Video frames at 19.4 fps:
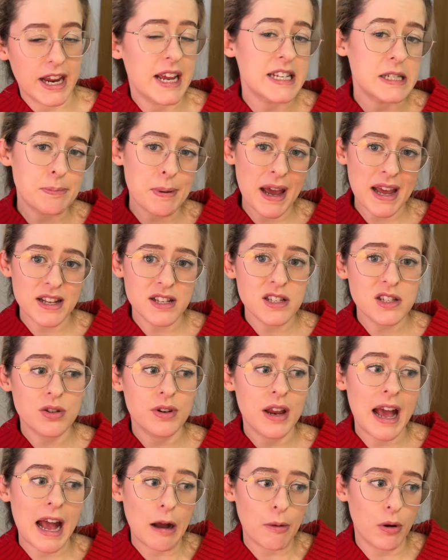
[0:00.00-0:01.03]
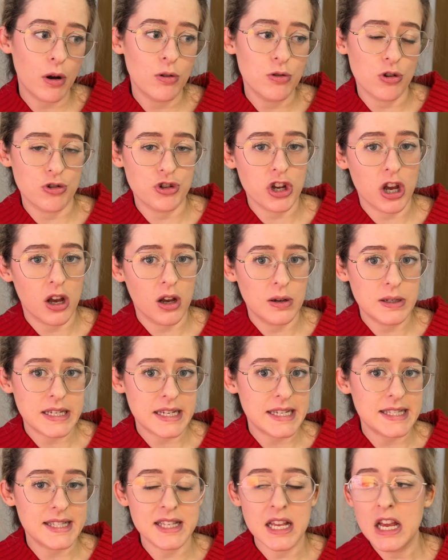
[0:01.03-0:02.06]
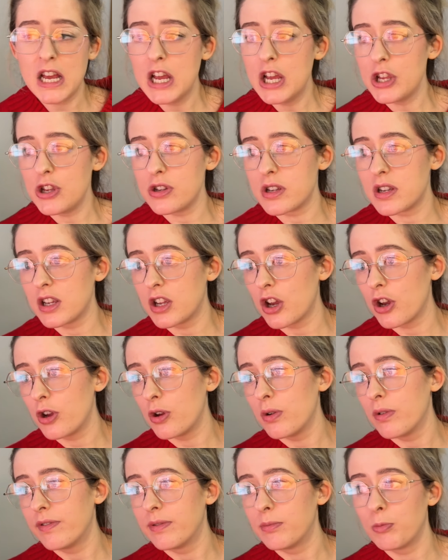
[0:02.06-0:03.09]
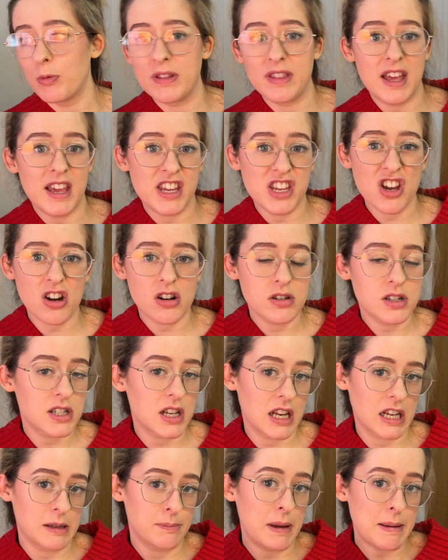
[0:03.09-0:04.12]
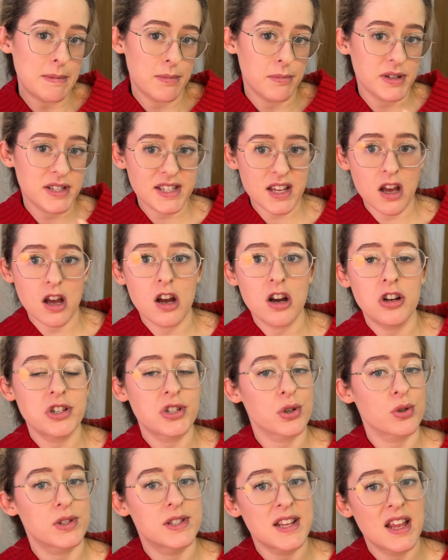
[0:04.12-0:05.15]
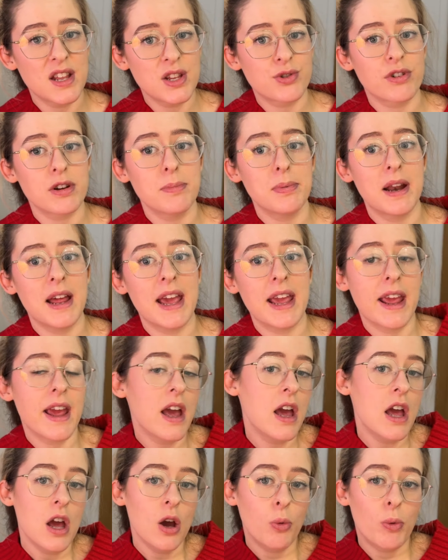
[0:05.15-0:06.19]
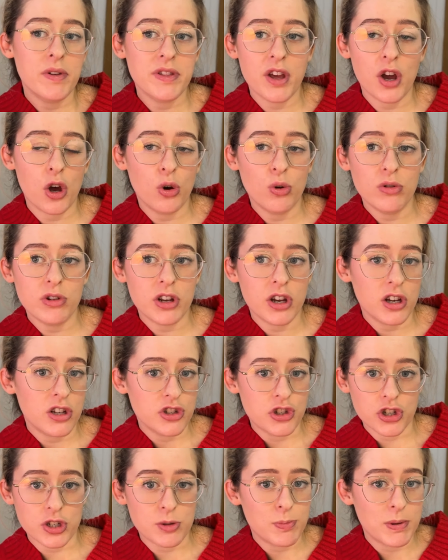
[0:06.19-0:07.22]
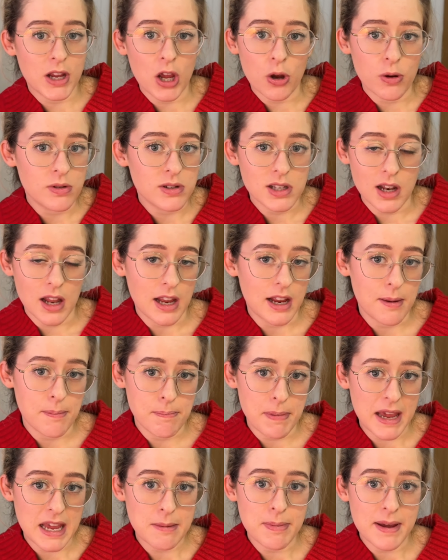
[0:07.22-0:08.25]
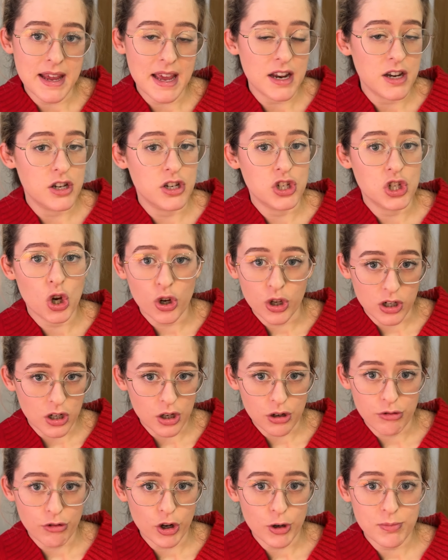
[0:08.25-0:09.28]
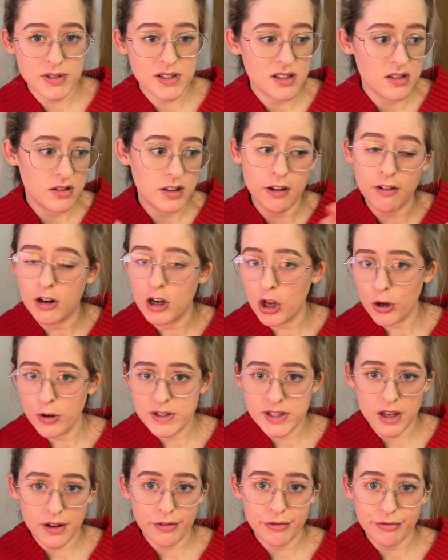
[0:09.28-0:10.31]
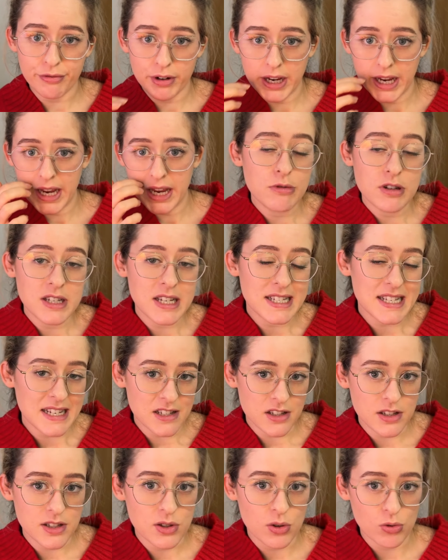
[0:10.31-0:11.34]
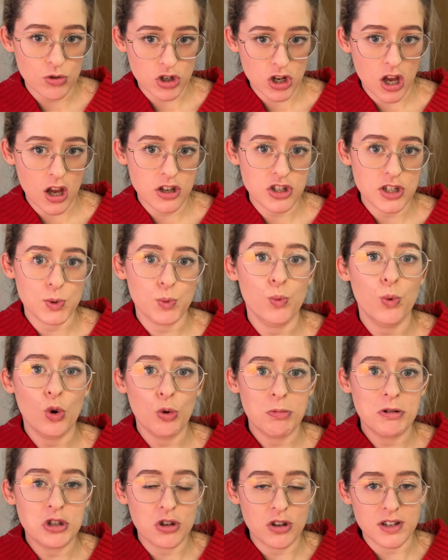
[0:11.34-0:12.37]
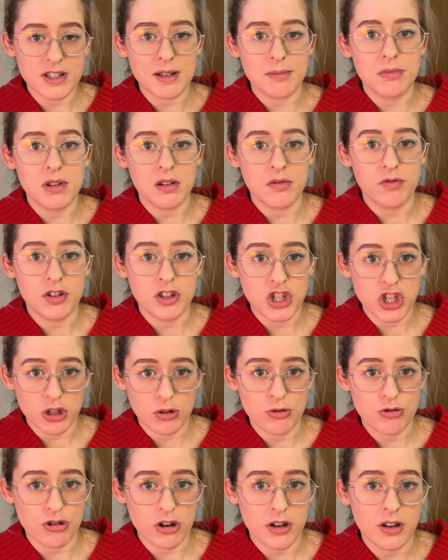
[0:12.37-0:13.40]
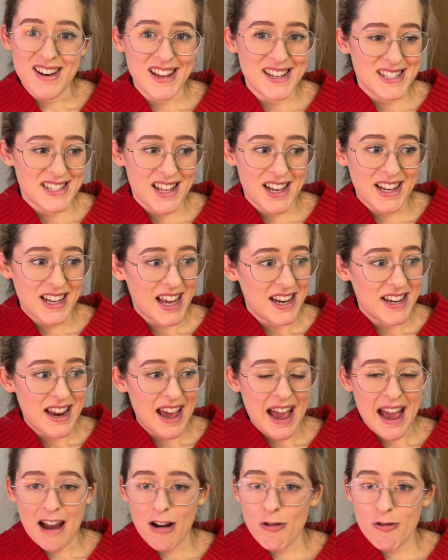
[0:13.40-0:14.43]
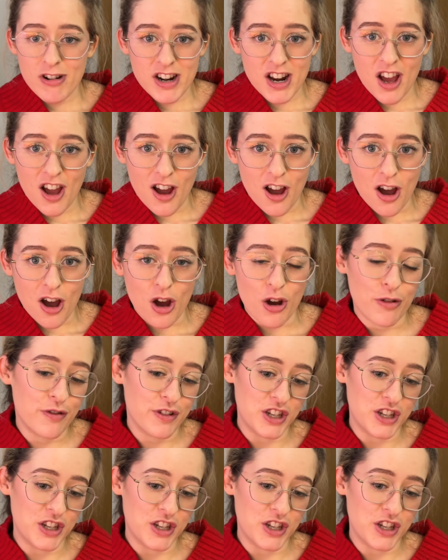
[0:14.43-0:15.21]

It depends on how old your child is. You can go from when they're young to like a baby massage or sensory play. When they're older, just be going to like baby and toddler groups. There are loads that are free. Community centres or churches will be doing something for children. It's like an hour and a half.